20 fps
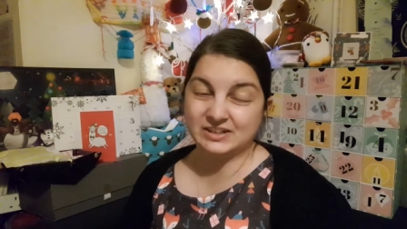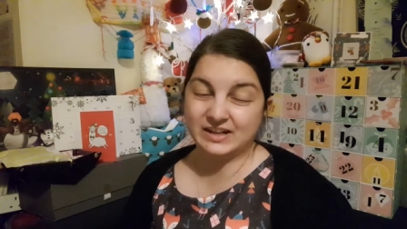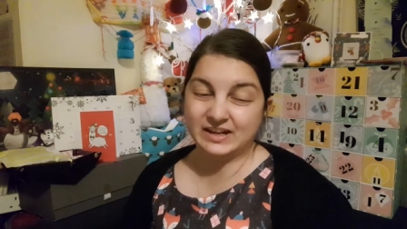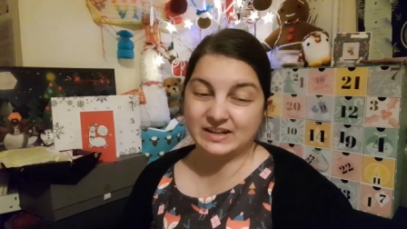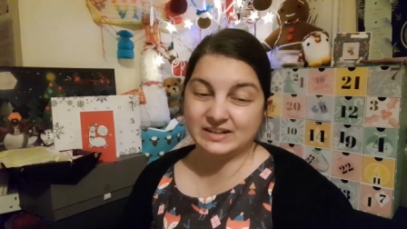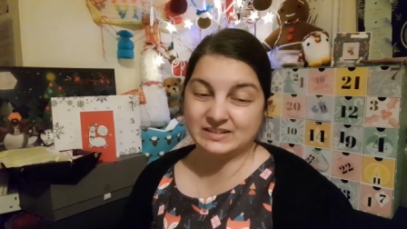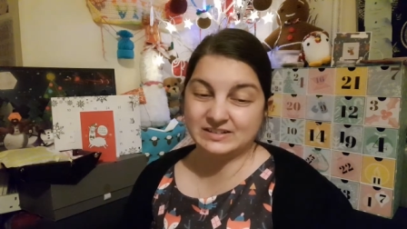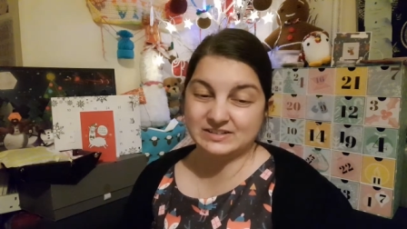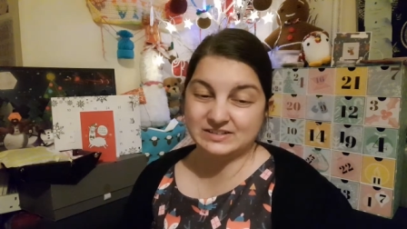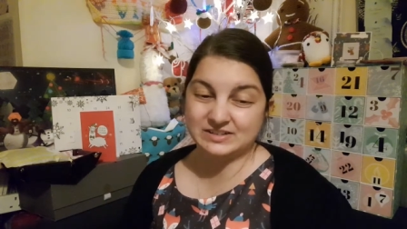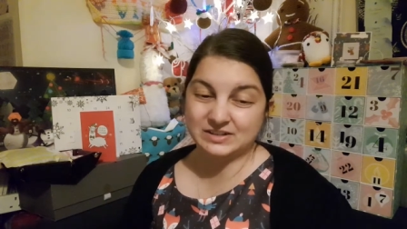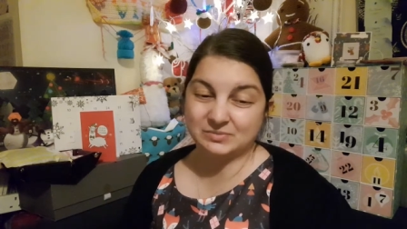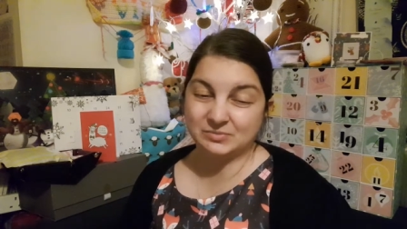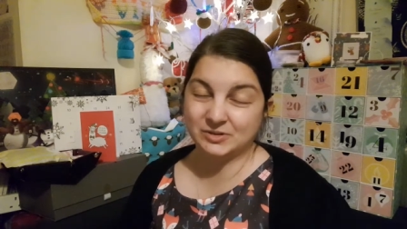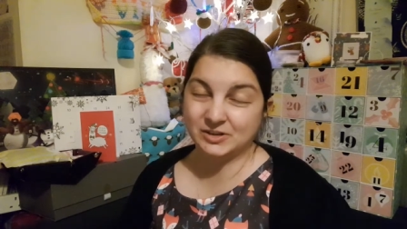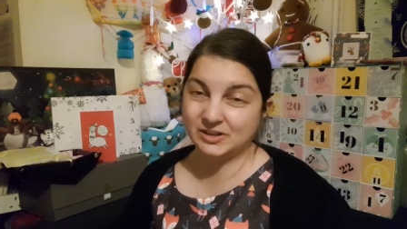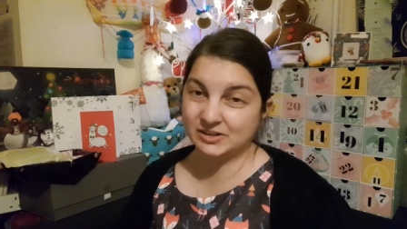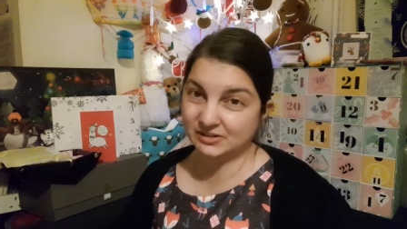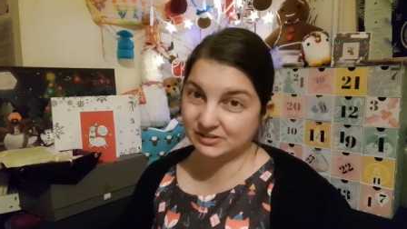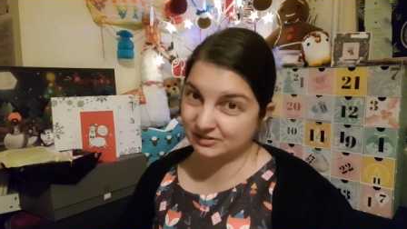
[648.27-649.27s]
and I'm
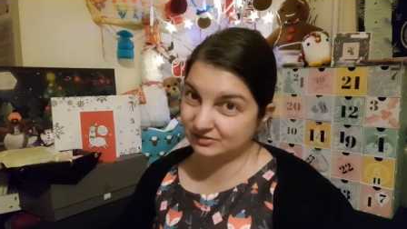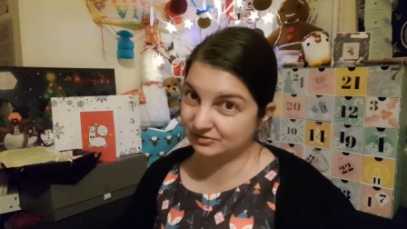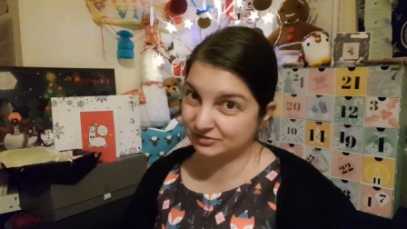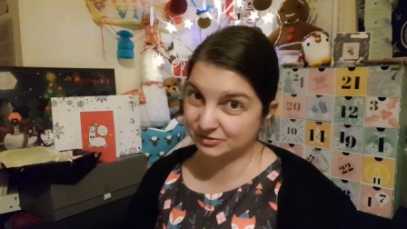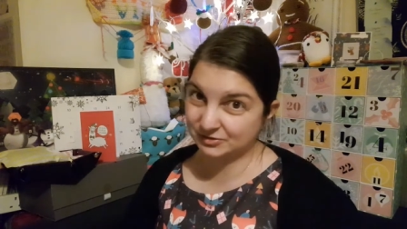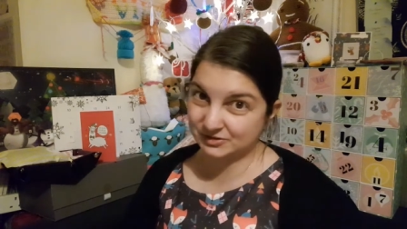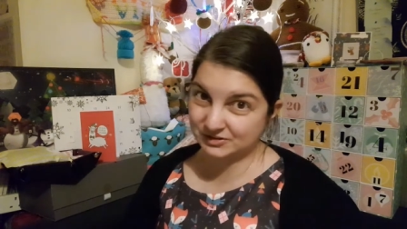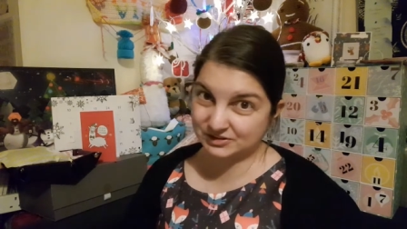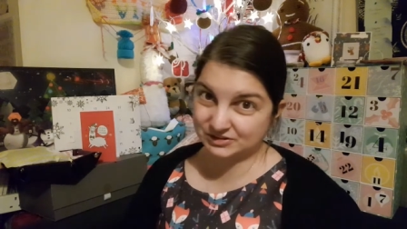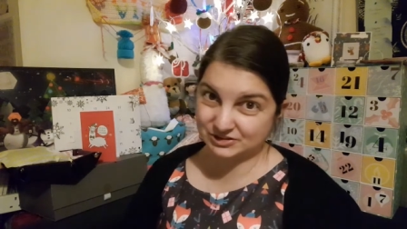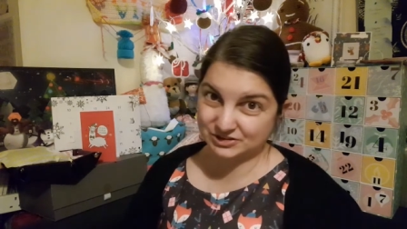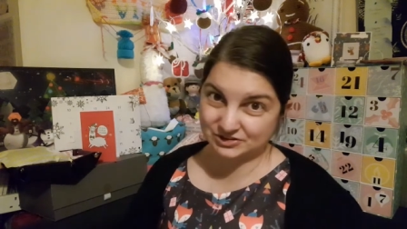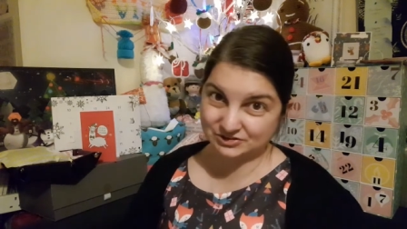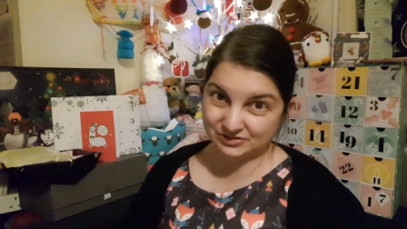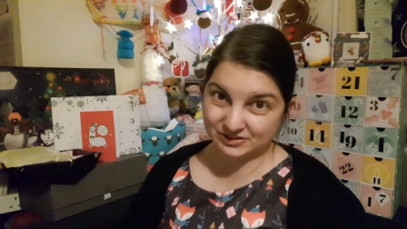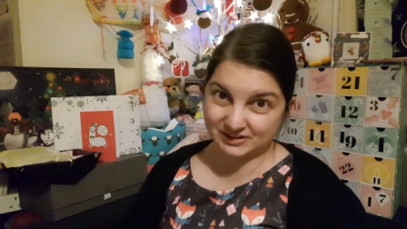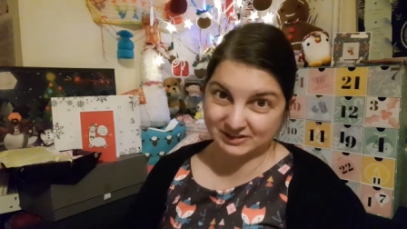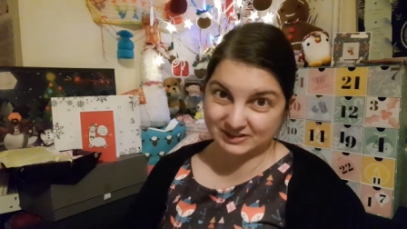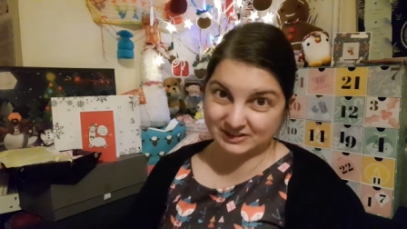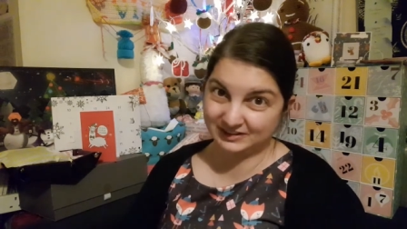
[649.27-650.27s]
really looking forward to
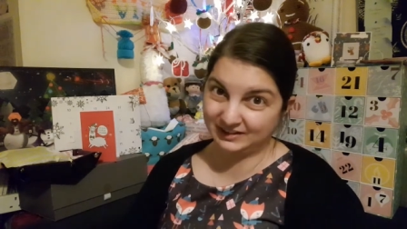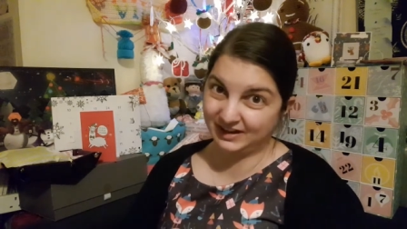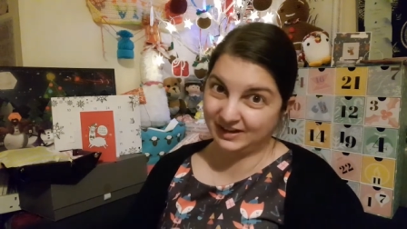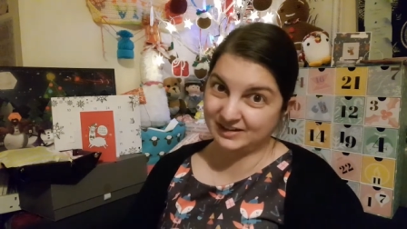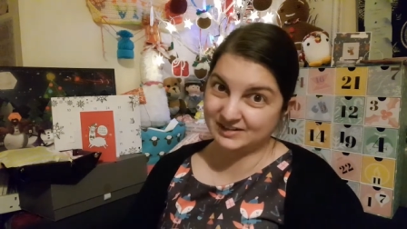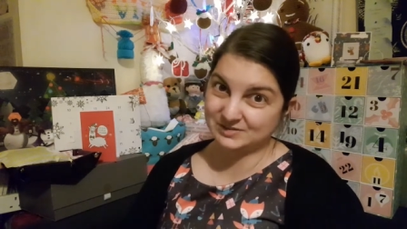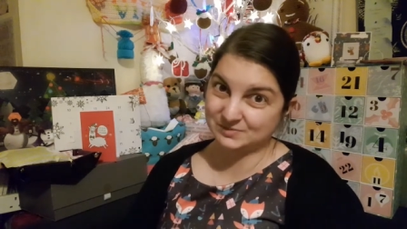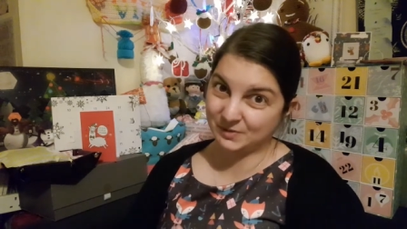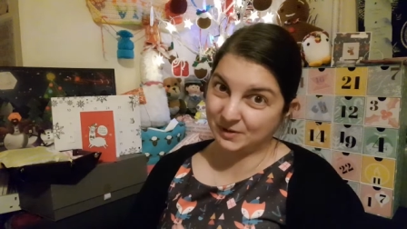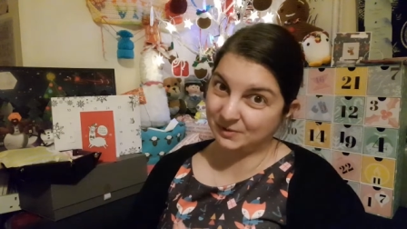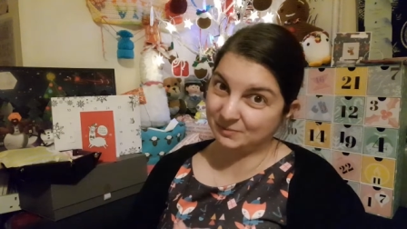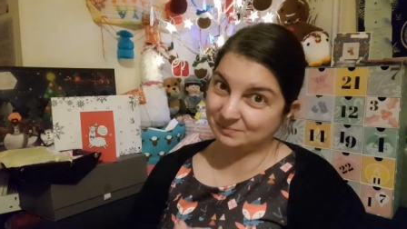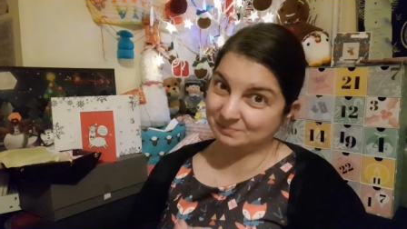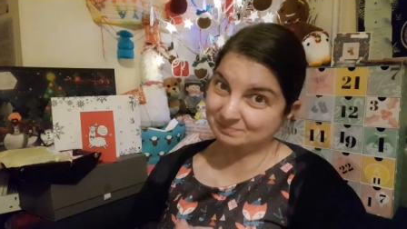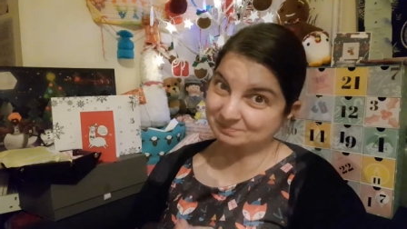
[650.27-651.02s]
joining that as well.